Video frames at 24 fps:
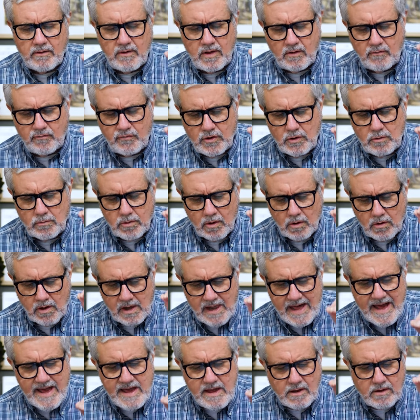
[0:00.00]
If you will
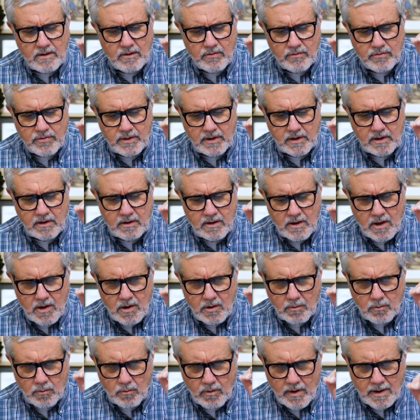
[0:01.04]
like the
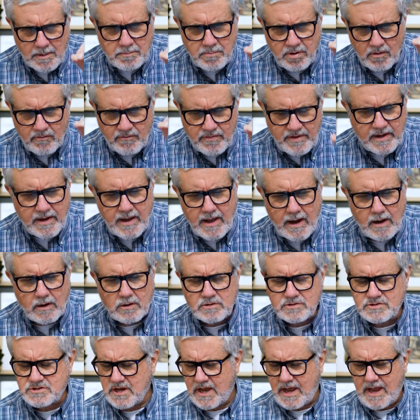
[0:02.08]
Rumble
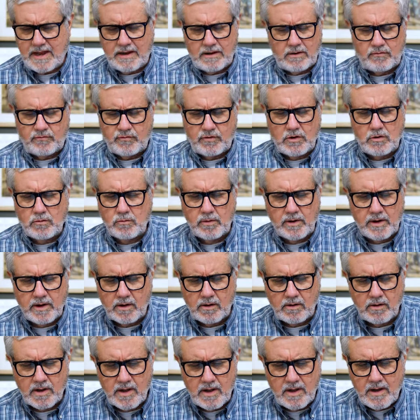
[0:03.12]
videos and if you
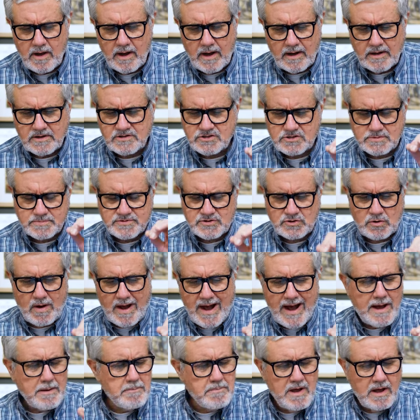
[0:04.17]
will
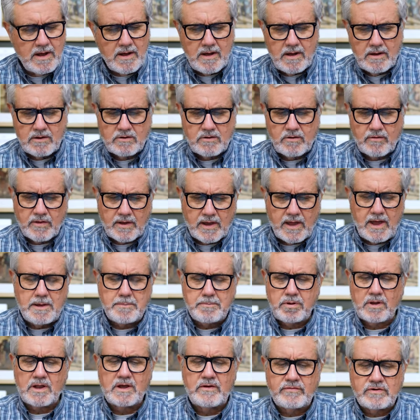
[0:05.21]
subscribe to the
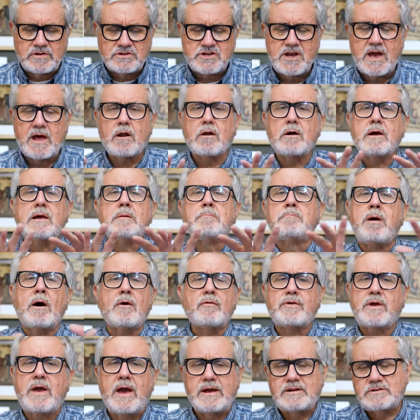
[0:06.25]
Keep Believing channel, in
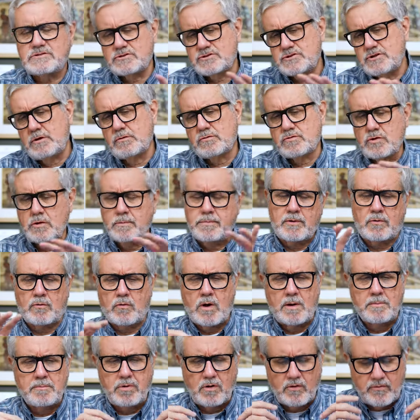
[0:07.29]
both cases, YouTube and
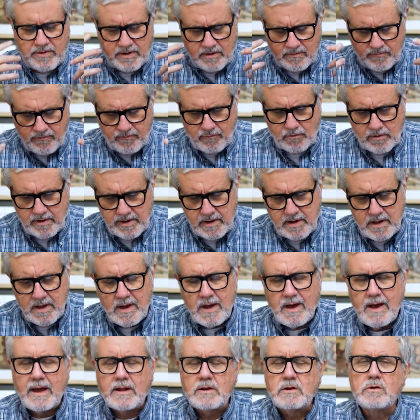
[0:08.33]
Rumble, they're free.
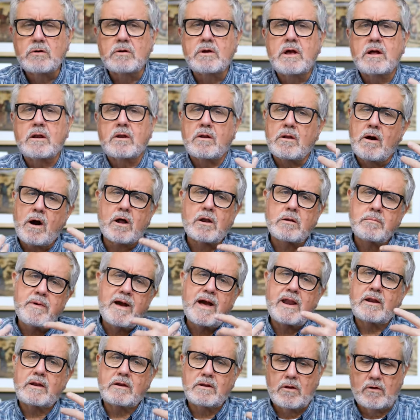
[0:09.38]
And you'll get an
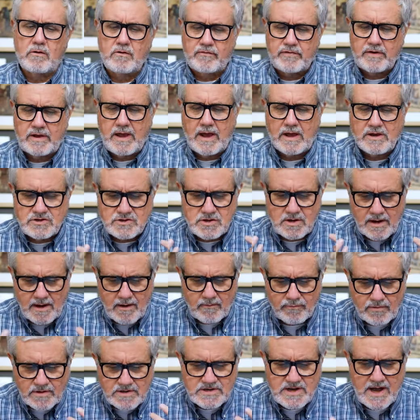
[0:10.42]
automatic notification
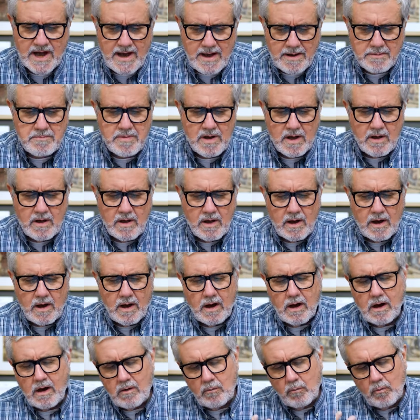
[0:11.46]
every time
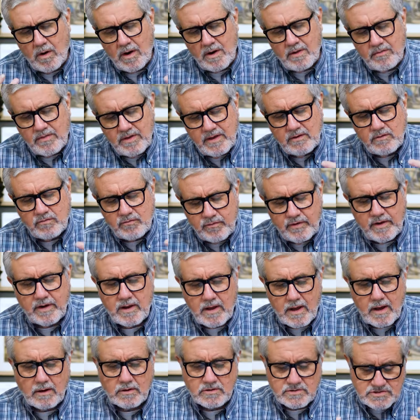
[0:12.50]
one of these
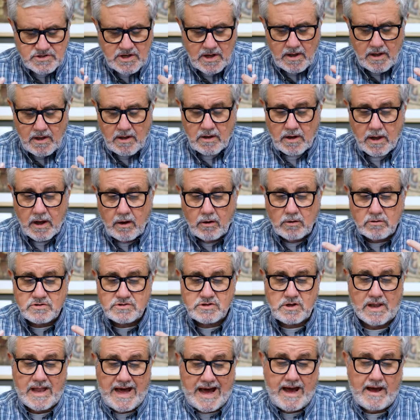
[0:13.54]
videos
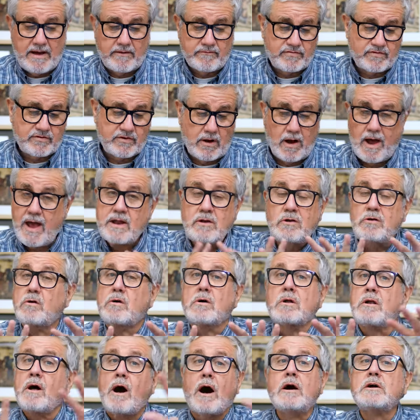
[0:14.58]
goes live. So, and you
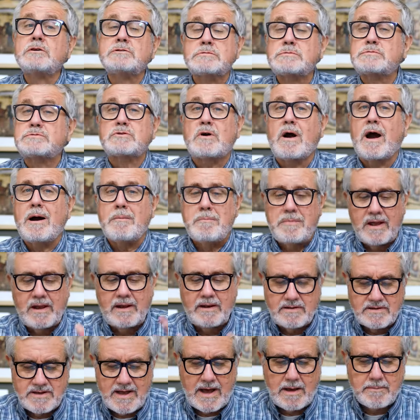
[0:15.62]
can unsubscribe
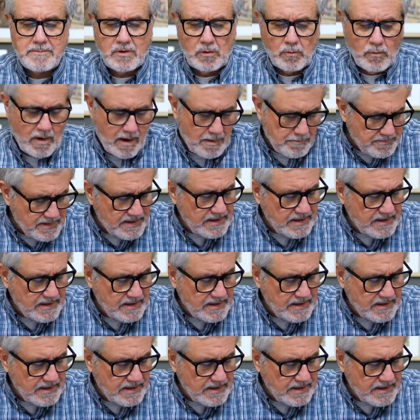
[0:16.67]
anytime you want.